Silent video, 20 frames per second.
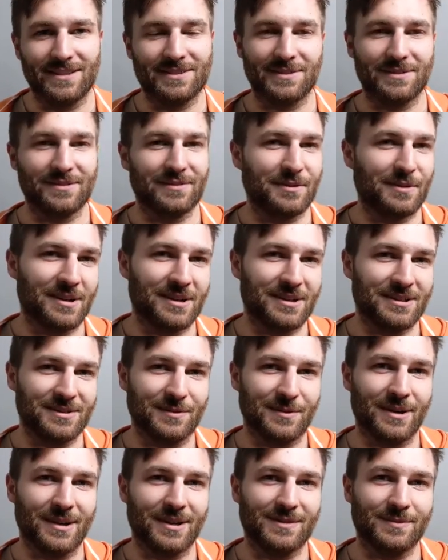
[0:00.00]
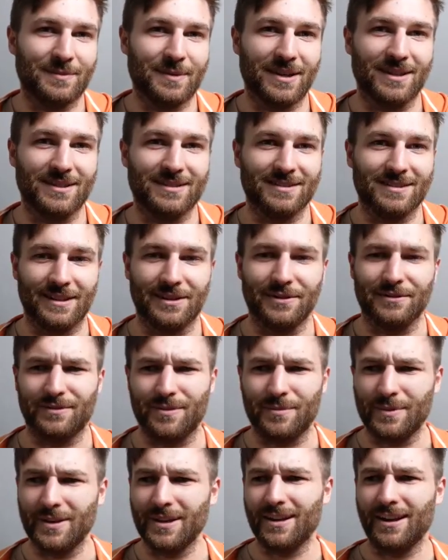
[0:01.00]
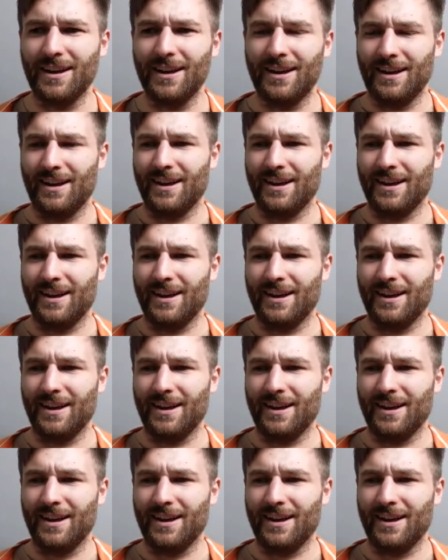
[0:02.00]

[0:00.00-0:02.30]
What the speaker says: sort of creation works, because I know for me,